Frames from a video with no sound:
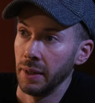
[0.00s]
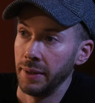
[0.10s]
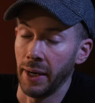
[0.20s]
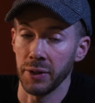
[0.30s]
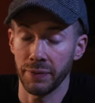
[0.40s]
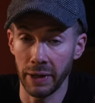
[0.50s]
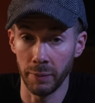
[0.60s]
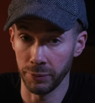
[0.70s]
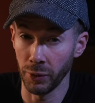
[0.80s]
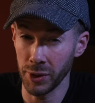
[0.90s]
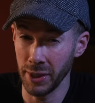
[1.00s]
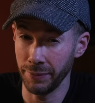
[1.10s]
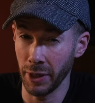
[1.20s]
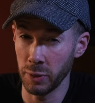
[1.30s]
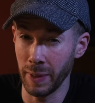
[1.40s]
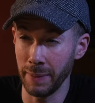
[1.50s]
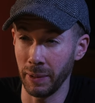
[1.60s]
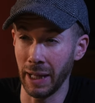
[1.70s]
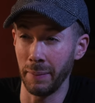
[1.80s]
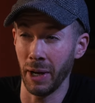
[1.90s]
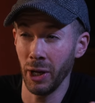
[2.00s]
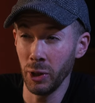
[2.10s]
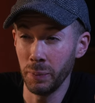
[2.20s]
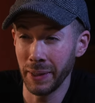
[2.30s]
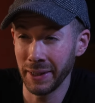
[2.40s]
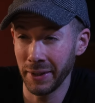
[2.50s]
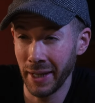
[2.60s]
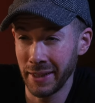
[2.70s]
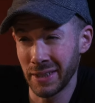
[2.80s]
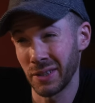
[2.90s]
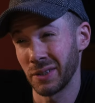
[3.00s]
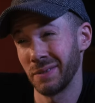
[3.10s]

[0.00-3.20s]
Now it's very unfortunate for those people, and I'm hoping that they just,